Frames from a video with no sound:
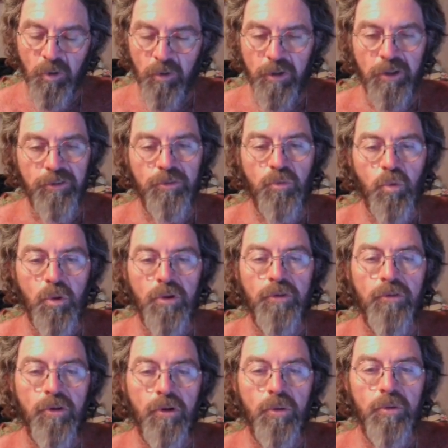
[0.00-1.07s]
Well, that's the work
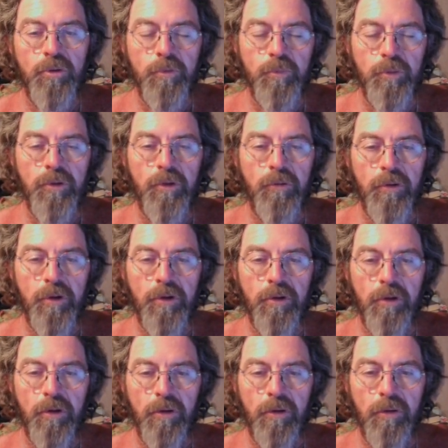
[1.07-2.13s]
of the Holy Spirit right
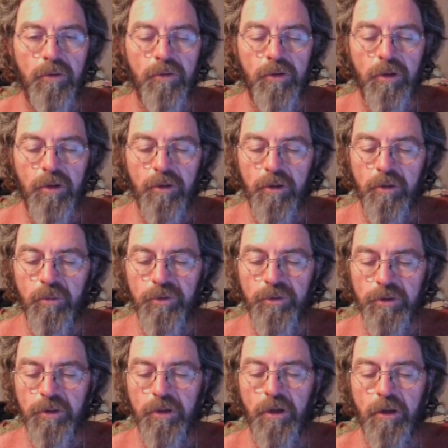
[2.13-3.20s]
there. Okay, that was
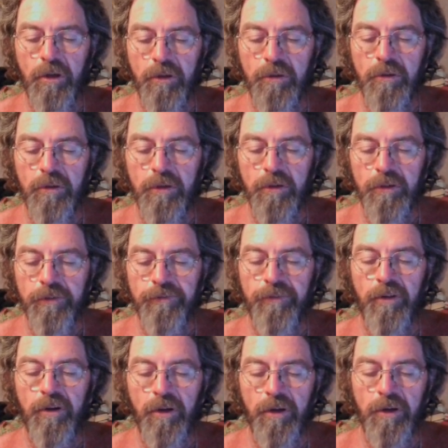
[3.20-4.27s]
a godly,
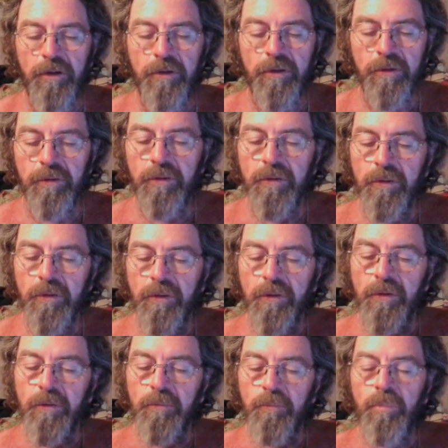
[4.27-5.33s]
divine
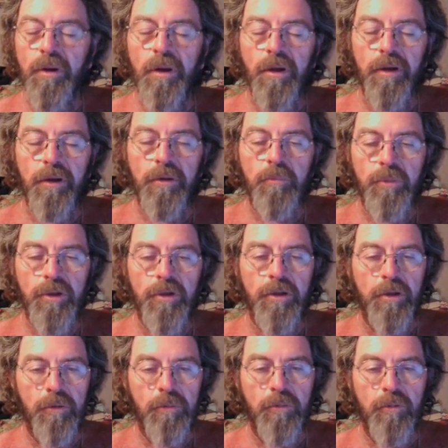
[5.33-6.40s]
planned meeting.